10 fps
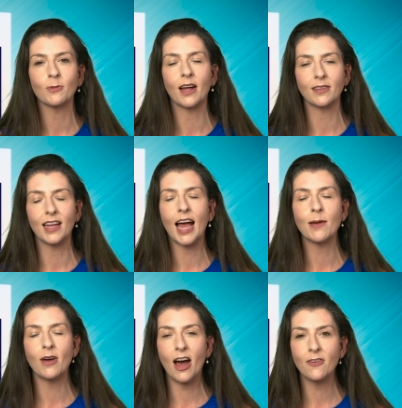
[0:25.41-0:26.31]
well,
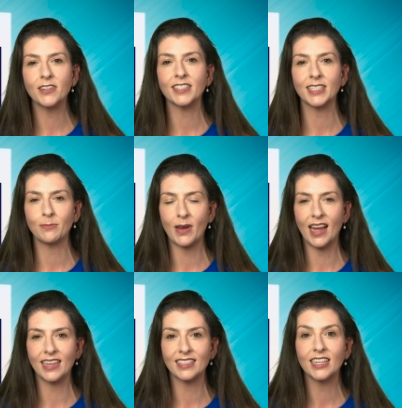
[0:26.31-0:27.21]
I'm obviously
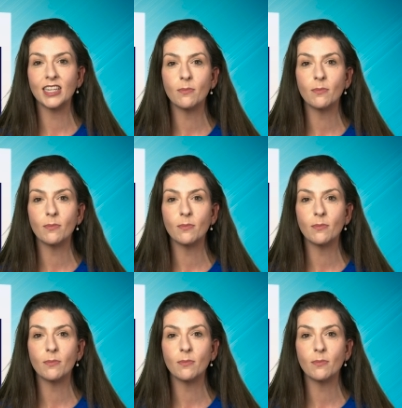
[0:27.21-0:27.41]
biased,